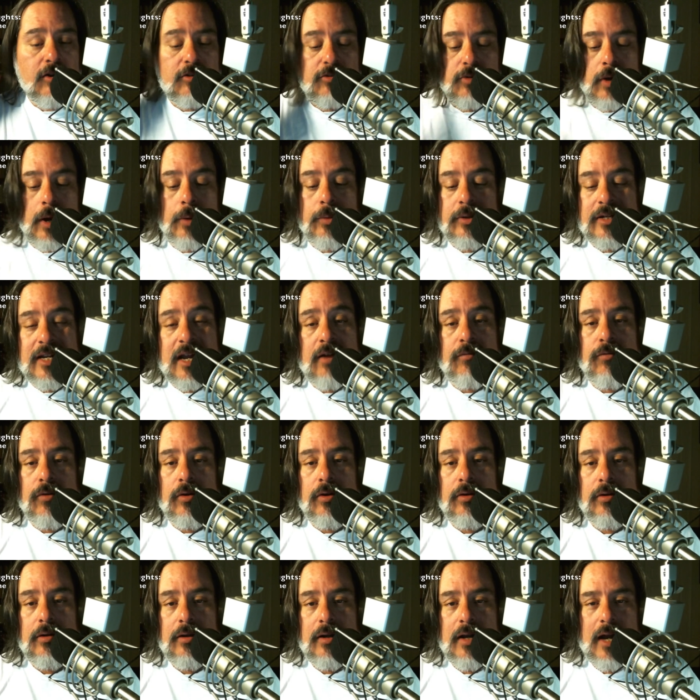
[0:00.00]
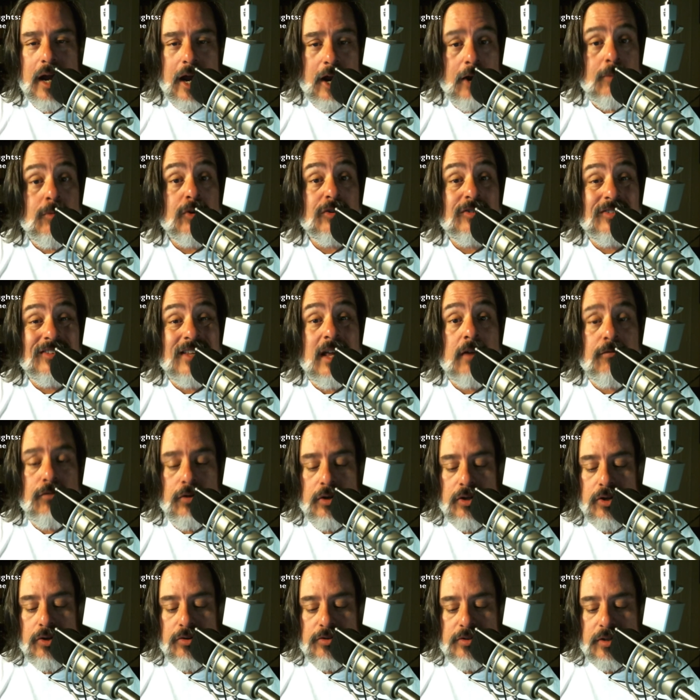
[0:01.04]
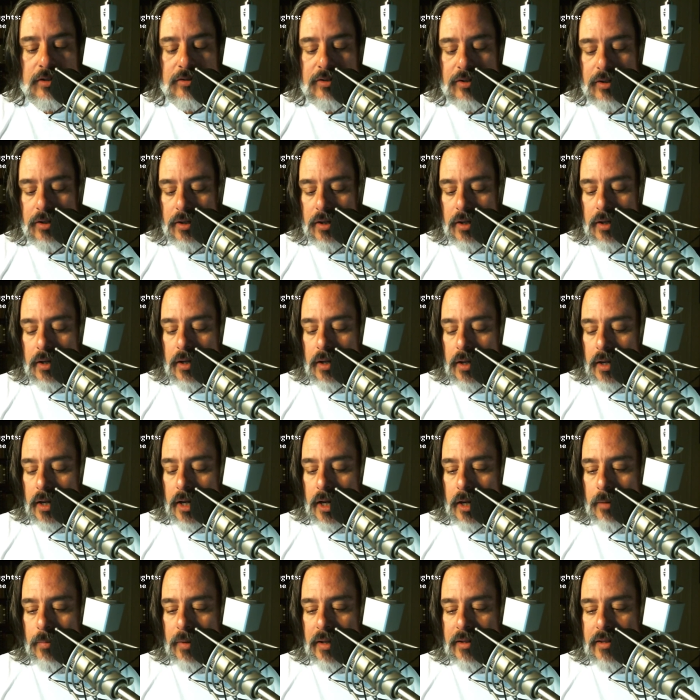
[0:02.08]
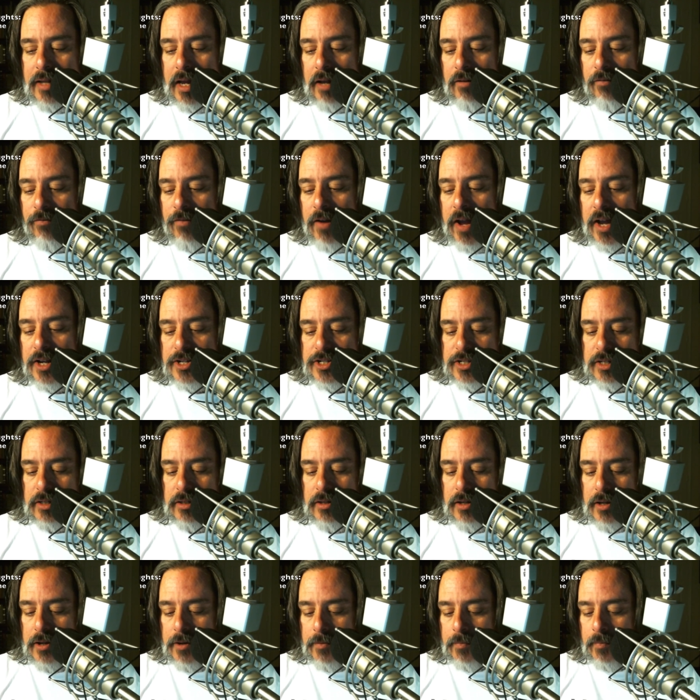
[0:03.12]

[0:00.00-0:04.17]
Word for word: So I would never, I almost never use it um, in that fashion.